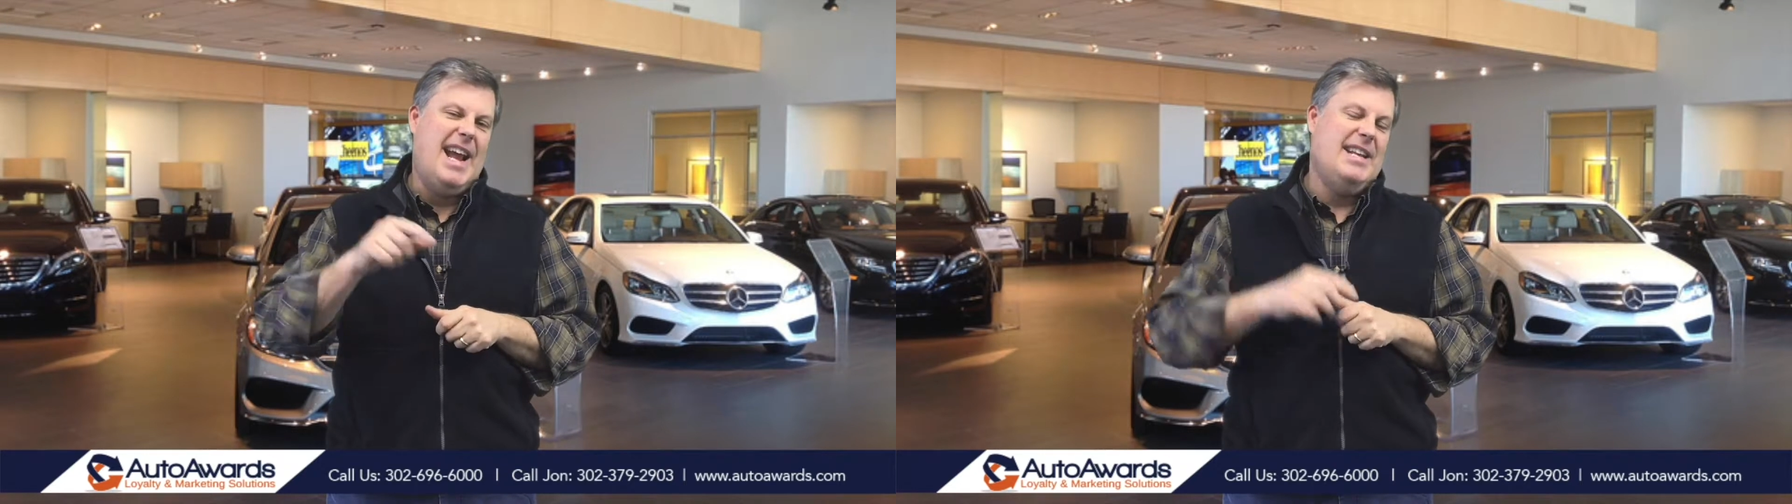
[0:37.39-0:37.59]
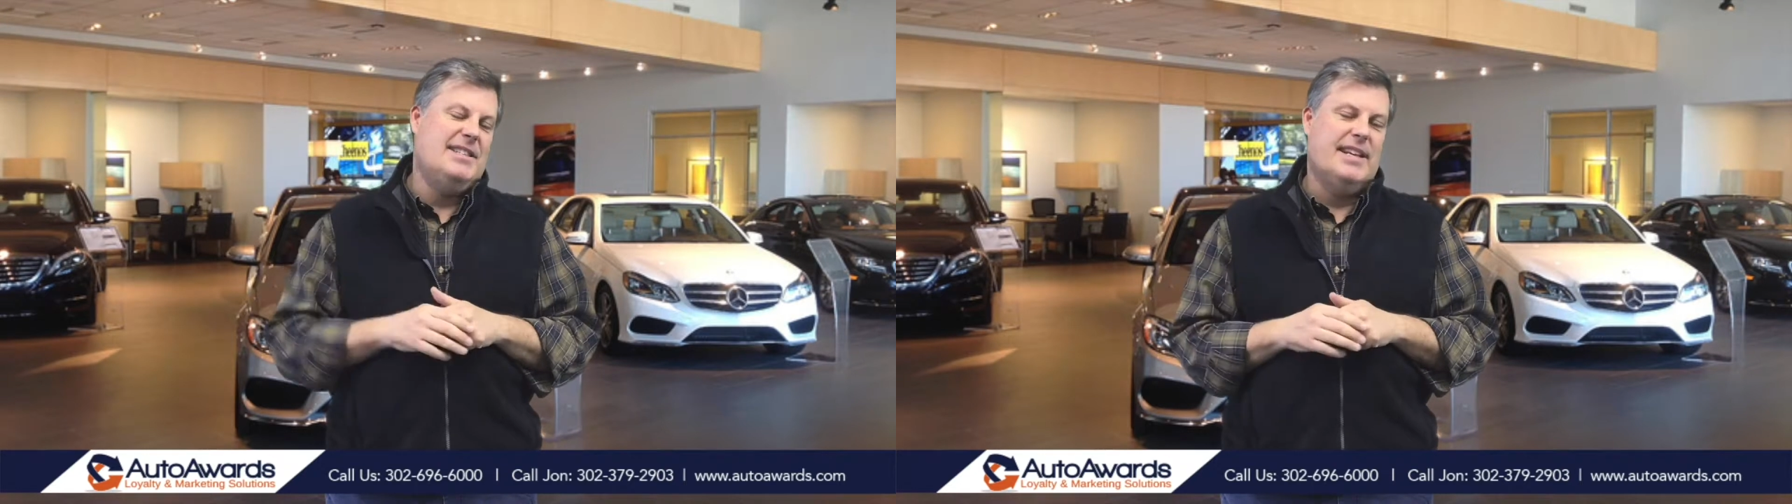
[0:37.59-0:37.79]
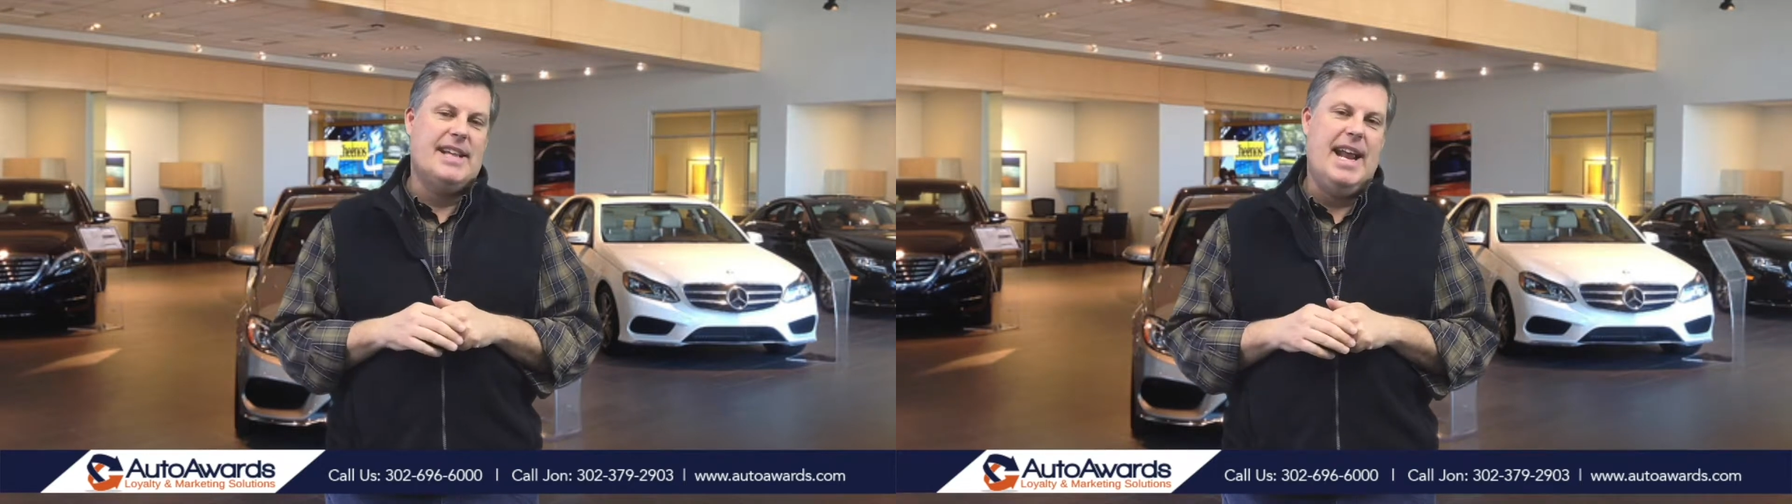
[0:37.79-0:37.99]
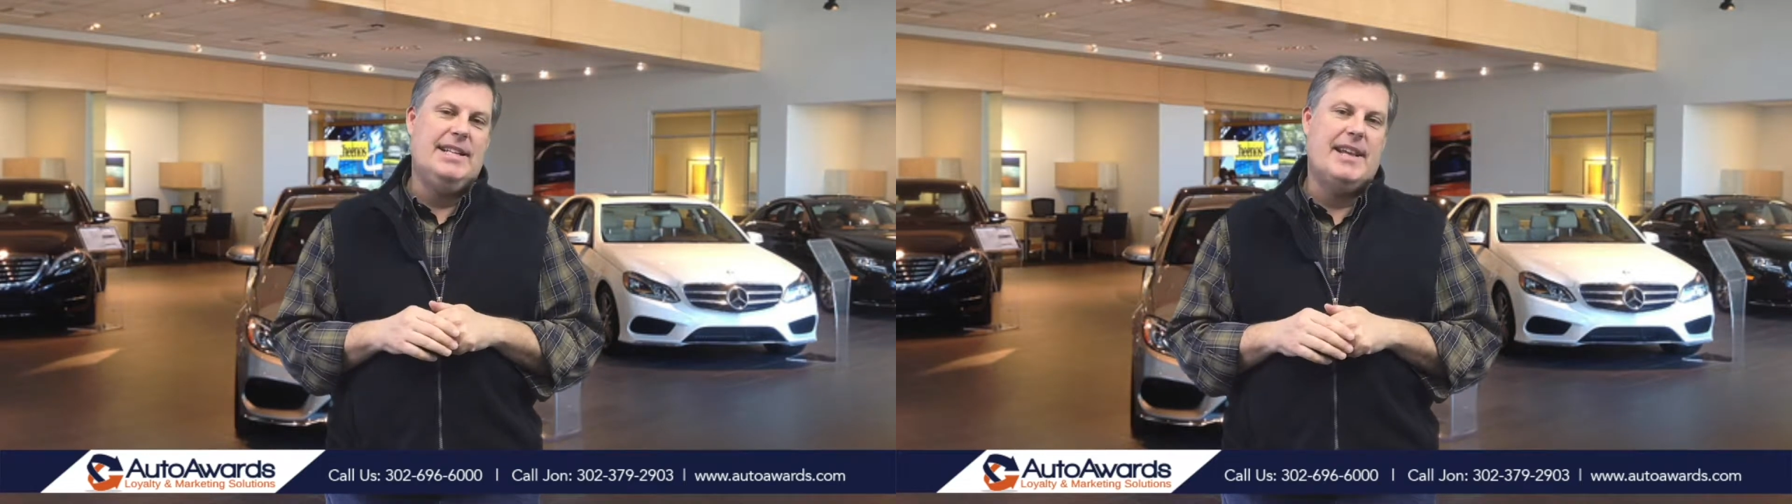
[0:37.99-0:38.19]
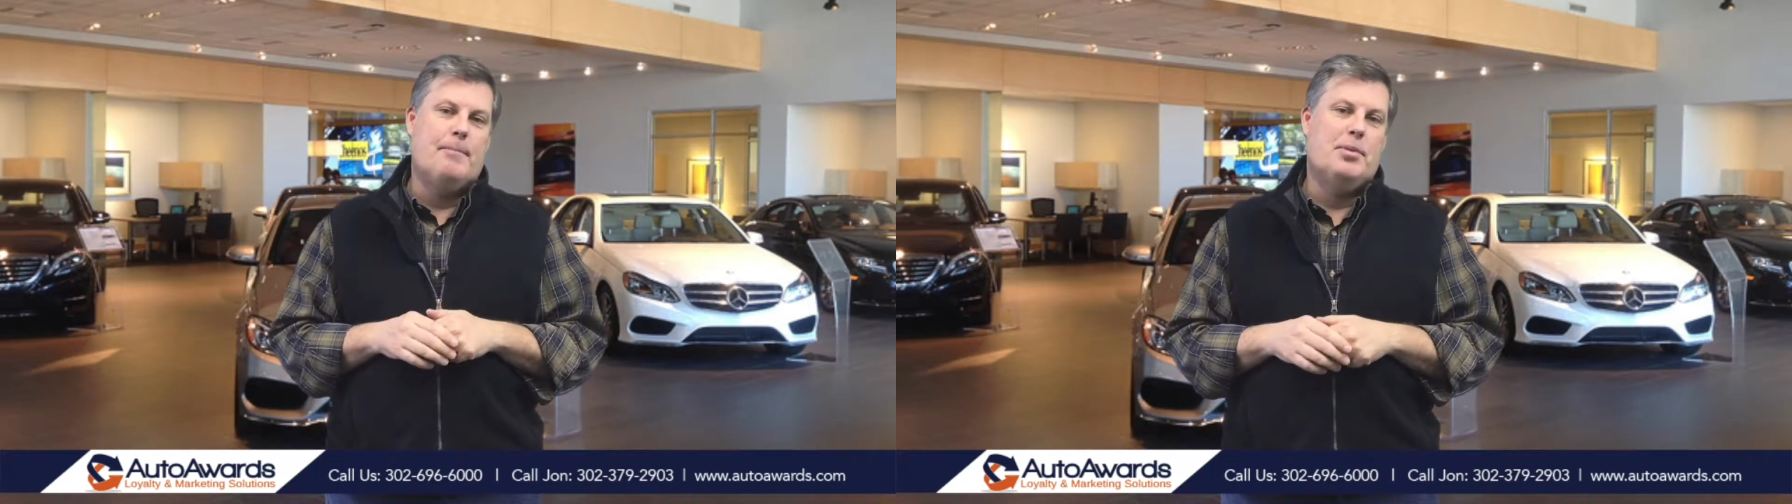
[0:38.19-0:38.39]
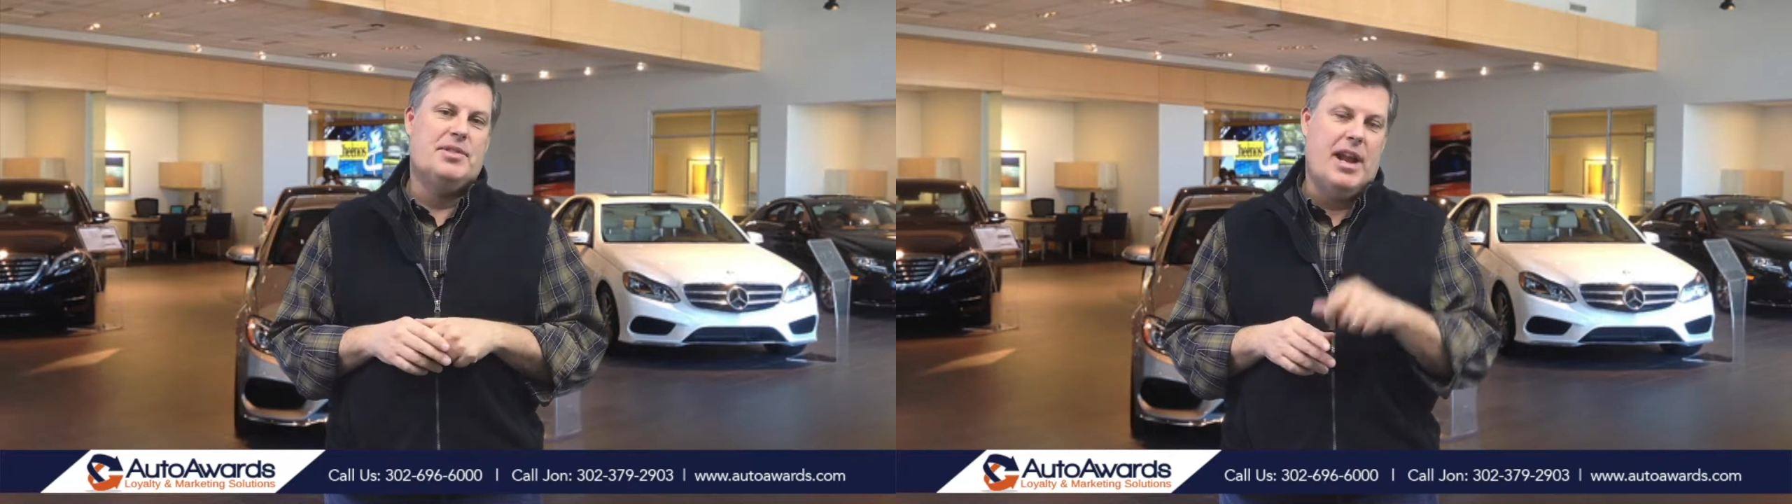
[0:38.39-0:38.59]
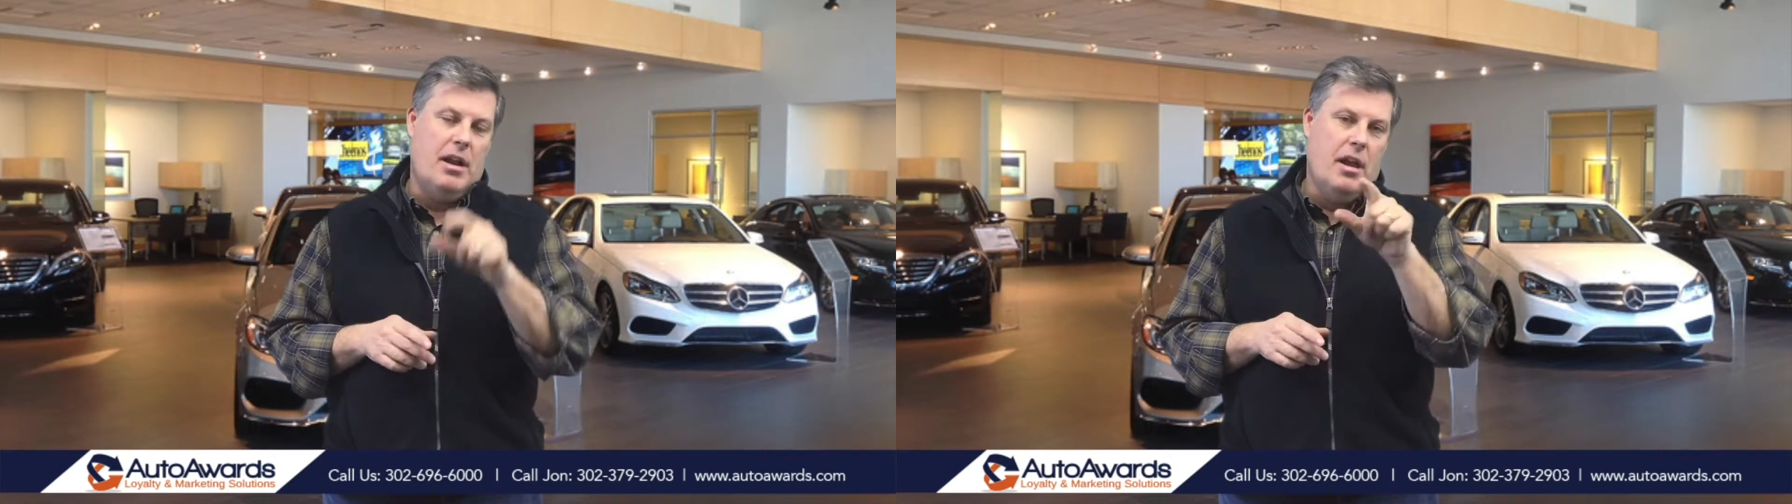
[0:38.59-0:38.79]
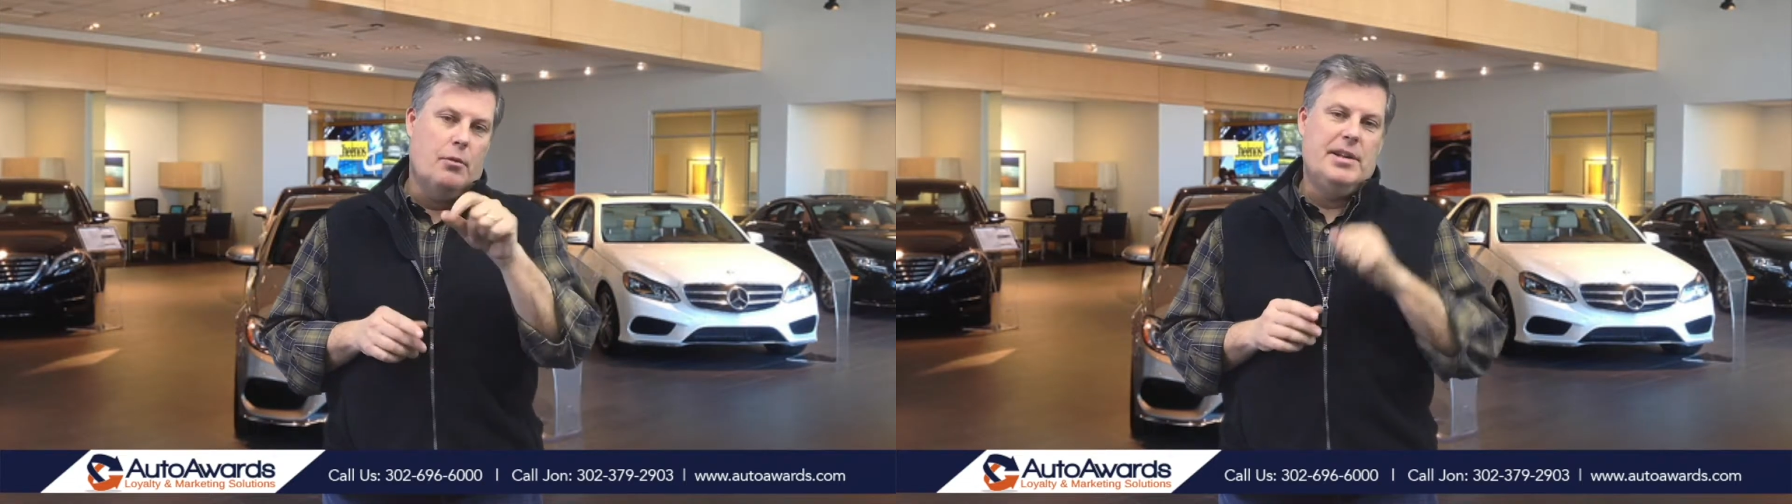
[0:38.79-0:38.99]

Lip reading: 86-87%